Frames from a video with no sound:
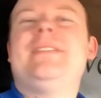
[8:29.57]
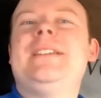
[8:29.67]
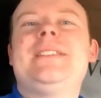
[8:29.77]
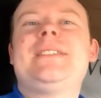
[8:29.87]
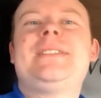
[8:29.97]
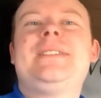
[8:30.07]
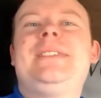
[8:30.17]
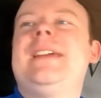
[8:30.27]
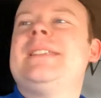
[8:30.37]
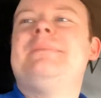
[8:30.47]
I need to
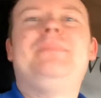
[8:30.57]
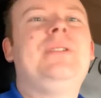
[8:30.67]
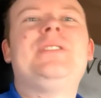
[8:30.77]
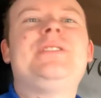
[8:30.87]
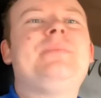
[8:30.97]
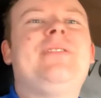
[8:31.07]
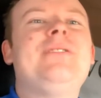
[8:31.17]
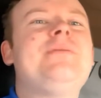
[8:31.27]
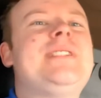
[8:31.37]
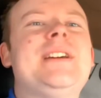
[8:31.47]
get some polish in my
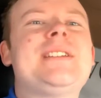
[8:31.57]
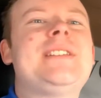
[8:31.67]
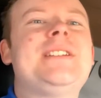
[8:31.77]
fuel tanks,